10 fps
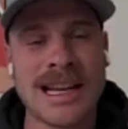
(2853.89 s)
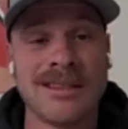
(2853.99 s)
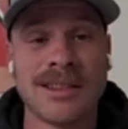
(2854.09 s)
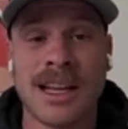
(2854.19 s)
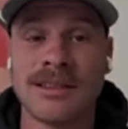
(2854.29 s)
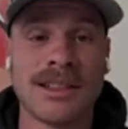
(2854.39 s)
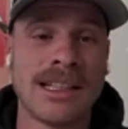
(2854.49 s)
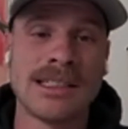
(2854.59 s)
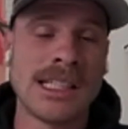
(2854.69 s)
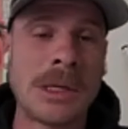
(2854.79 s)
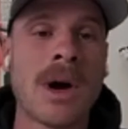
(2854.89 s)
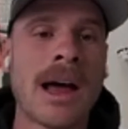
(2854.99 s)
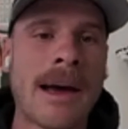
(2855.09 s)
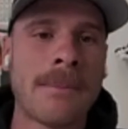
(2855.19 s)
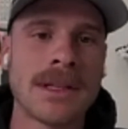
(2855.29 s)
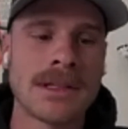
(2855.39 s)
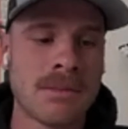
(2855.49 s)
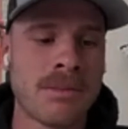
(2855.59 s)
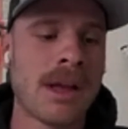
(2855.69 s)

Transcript: in and see what happens.